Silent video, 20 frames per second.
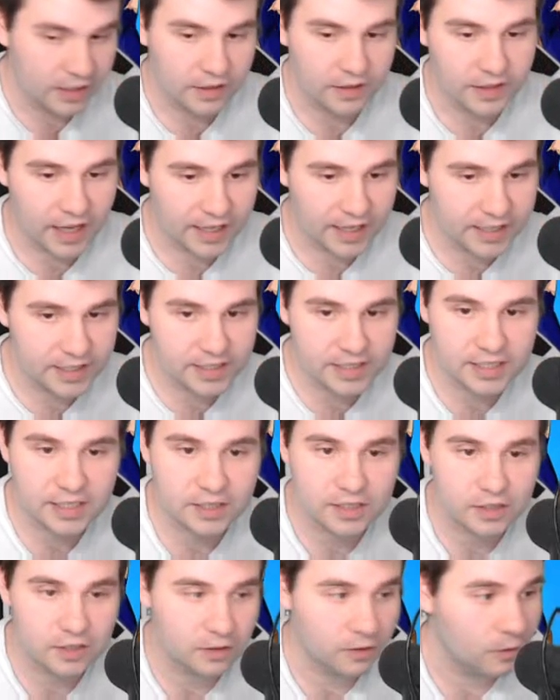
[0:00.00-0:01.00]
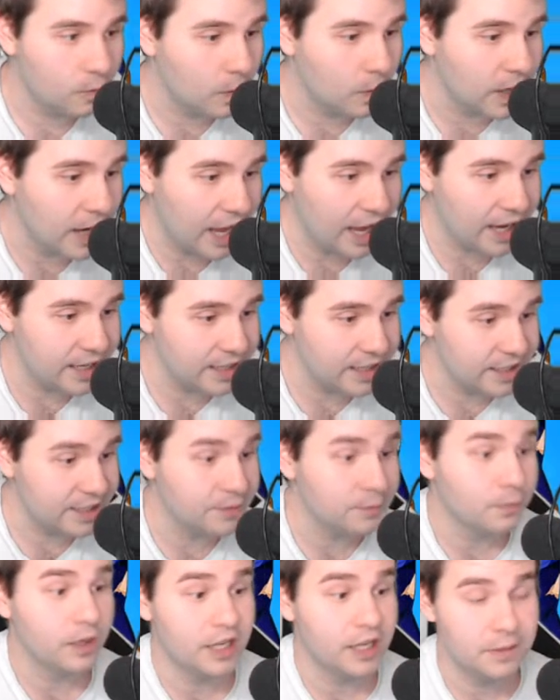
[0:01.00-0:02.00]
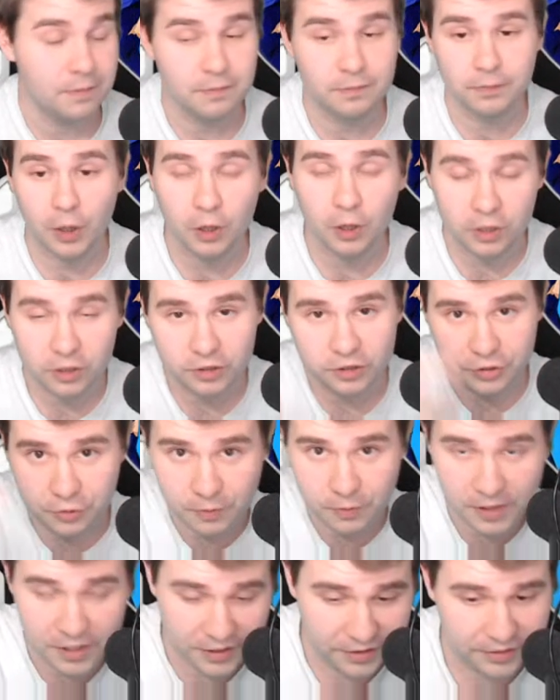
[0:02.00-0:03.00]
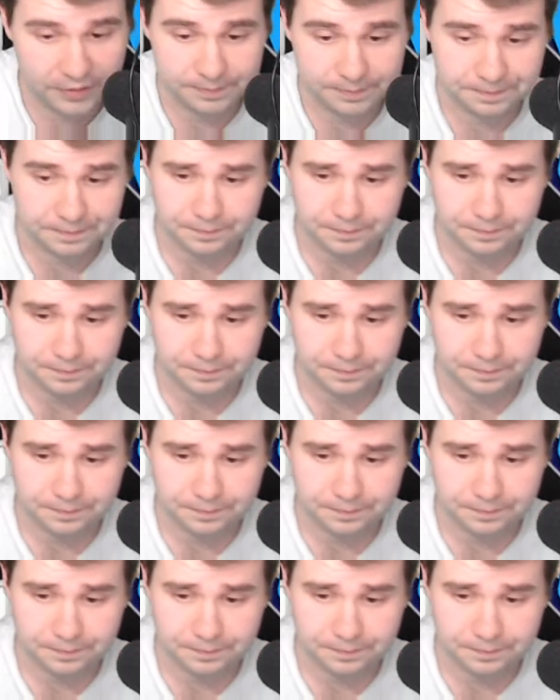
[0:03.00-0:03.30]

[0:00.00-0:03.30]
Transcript: That is what I can impart you with.